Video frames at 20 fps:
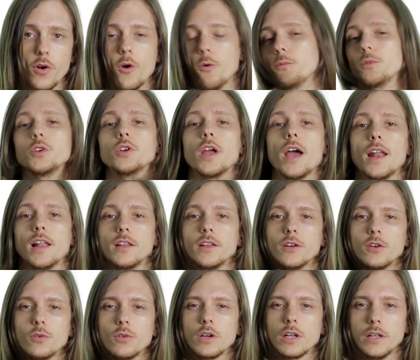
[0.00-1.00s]
hope you got a
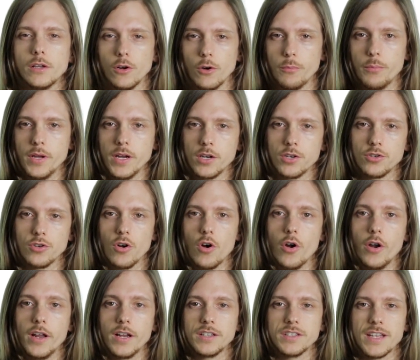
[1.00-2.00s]
little clearer picture
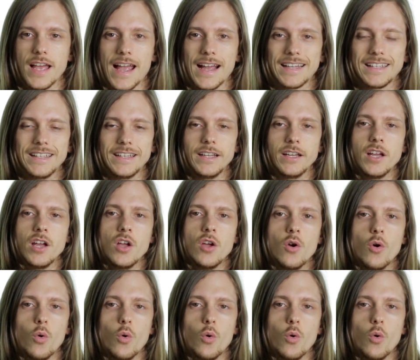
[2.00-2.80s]
on exactly